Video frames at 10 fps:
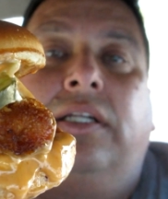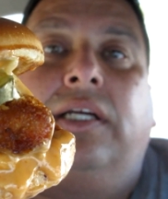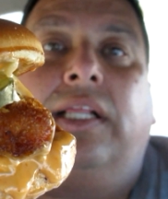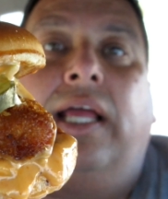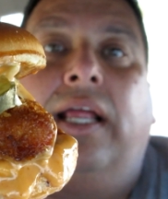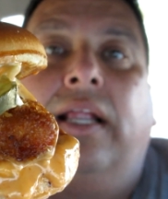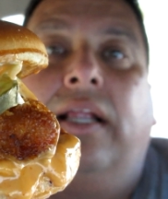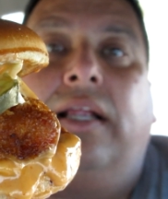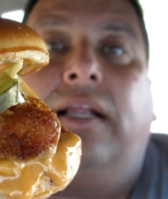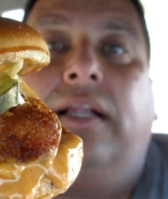Look at that.
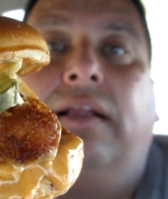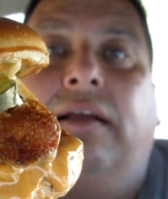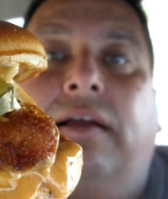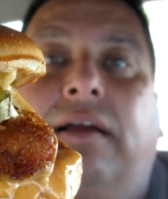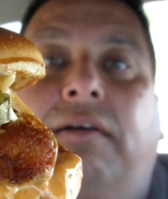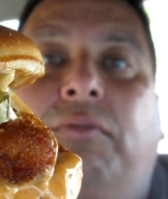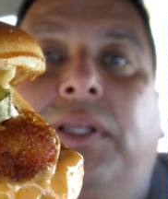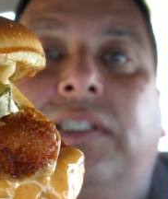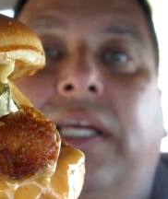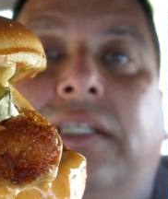I hope
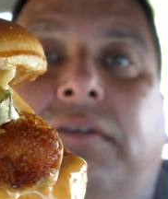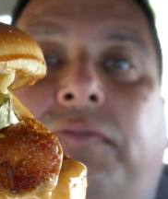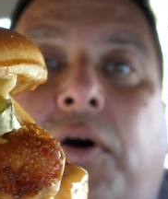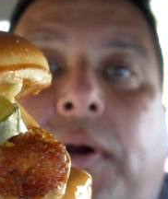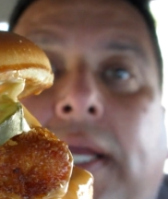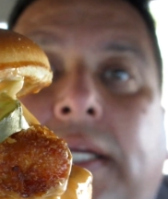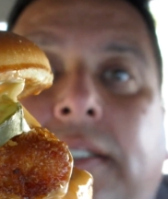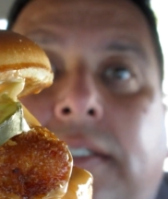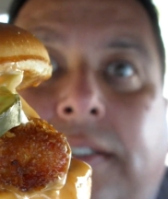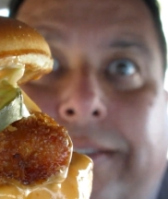this stays in
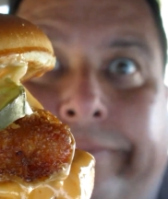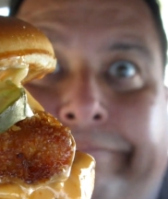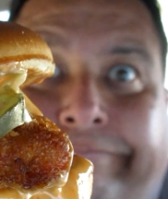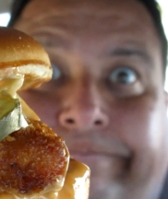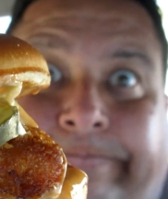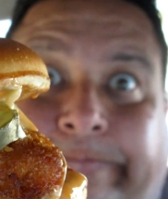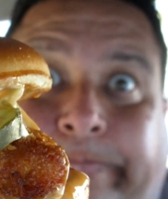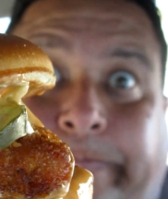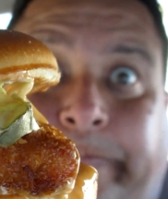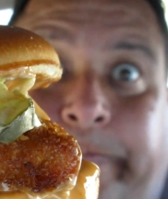focus.
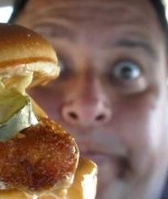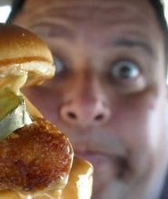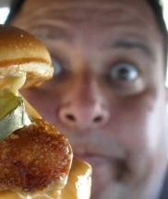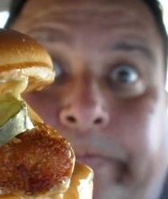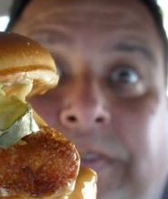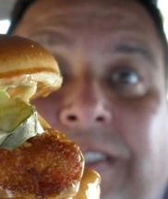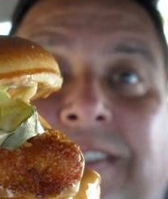Hmm.